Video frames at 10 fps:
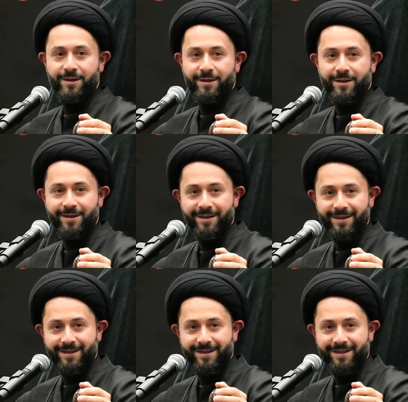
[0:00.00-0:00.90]

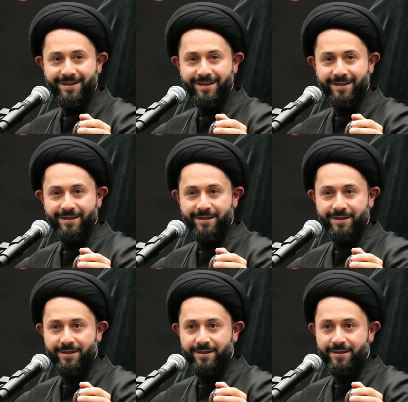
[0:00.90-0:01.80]

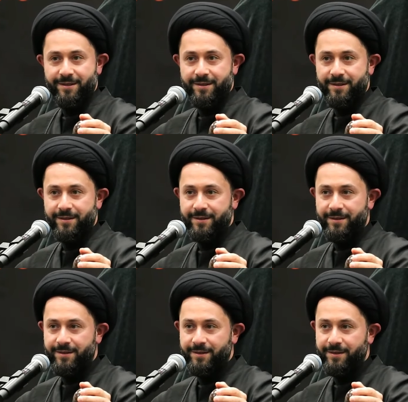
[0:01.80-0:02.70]

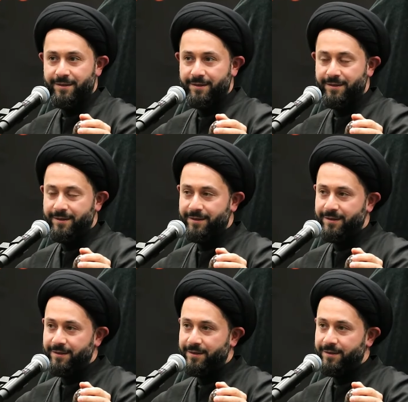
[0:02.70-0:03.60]

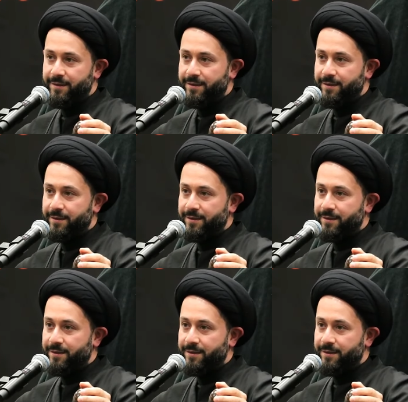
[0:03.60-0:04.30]
(silence)